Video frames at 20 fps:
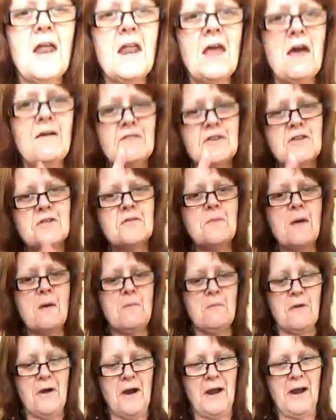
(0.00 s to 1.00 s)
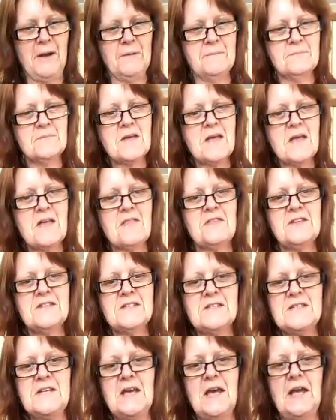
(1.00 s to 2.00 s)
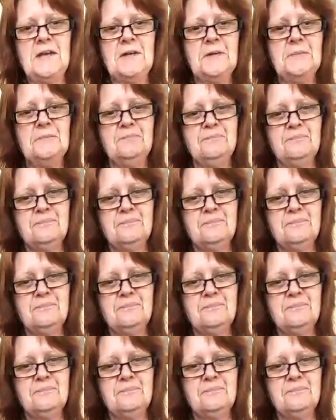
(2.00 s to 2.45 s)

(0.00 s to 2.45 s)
I have another memory. This tin.